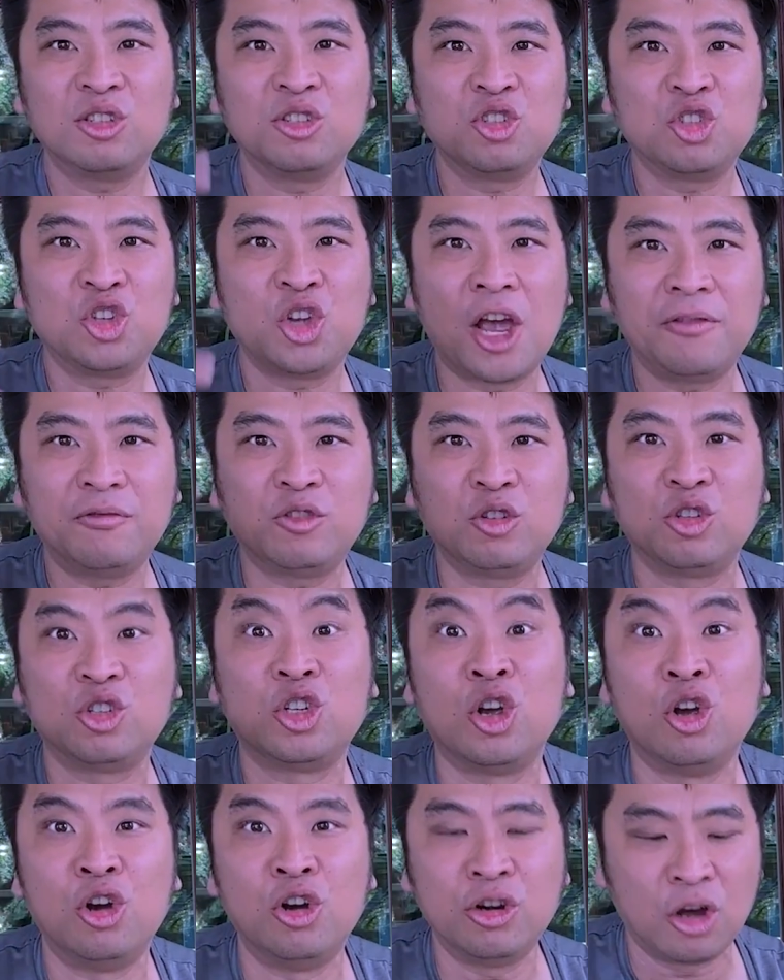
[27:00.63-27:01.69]
chef to
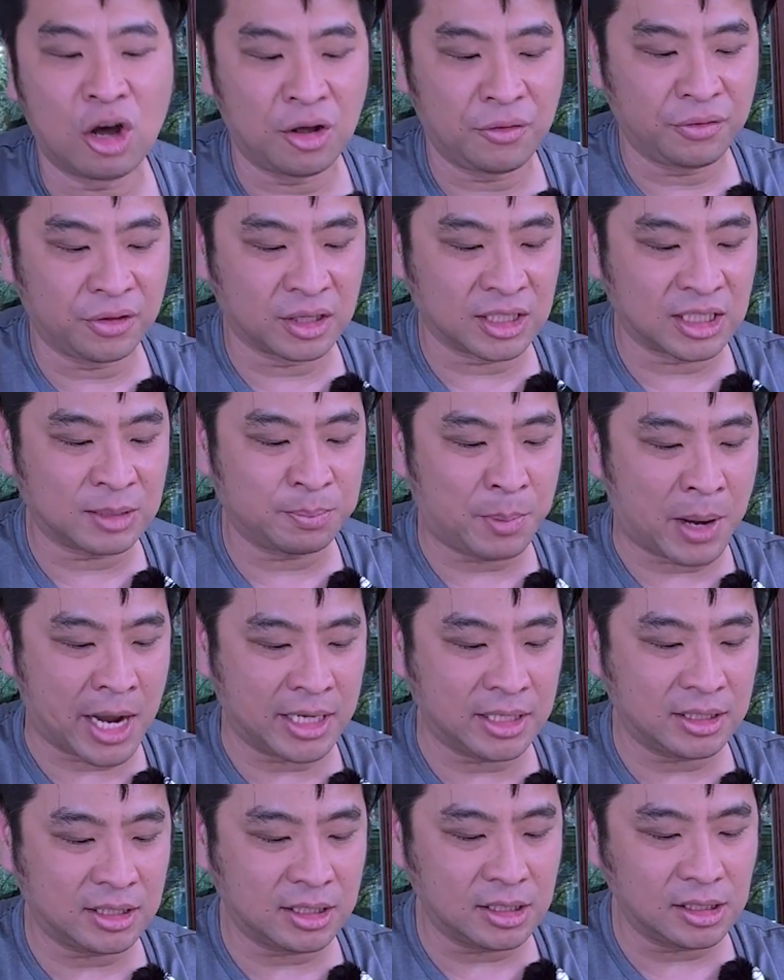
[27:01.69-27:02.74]
turn on the
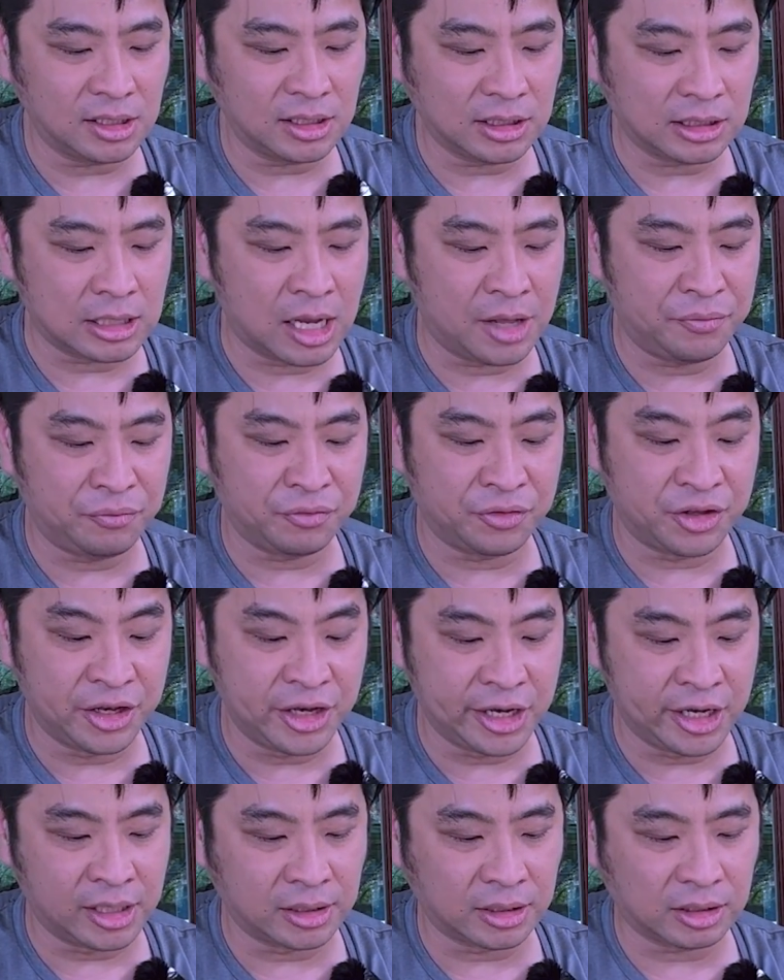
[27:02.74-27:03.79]
spices, and
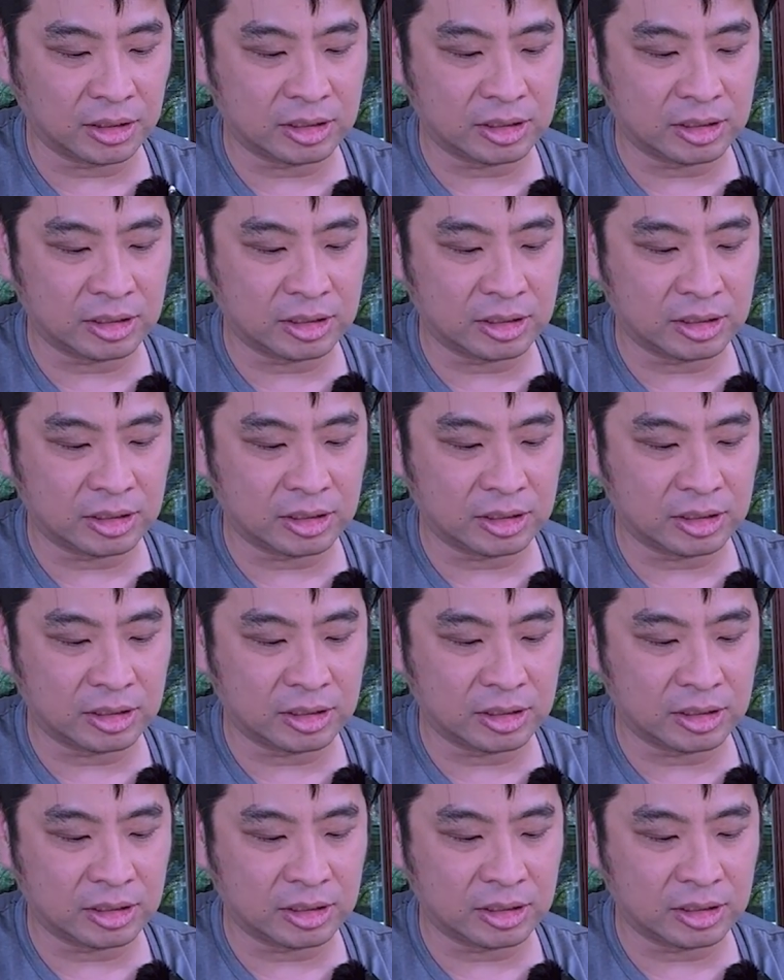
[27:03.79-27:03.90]
this